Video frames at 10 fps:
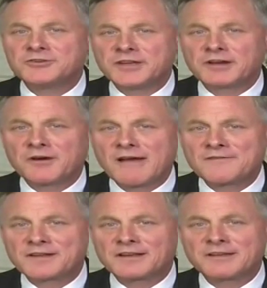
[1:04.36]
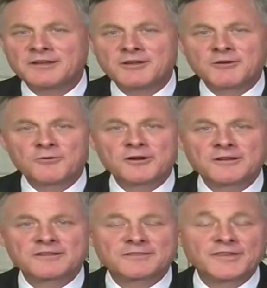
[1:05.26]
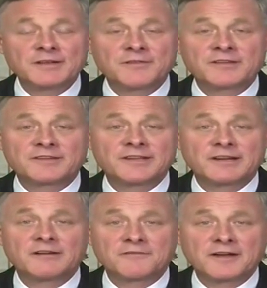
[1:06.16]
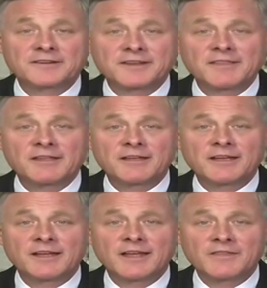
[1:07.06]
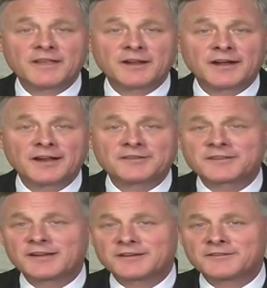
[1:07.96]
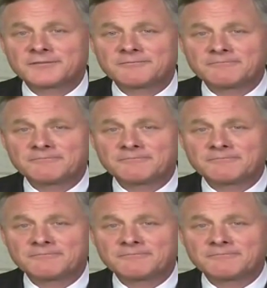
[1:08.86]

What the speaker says: geographically we're going to feel the Zika effects in the United States.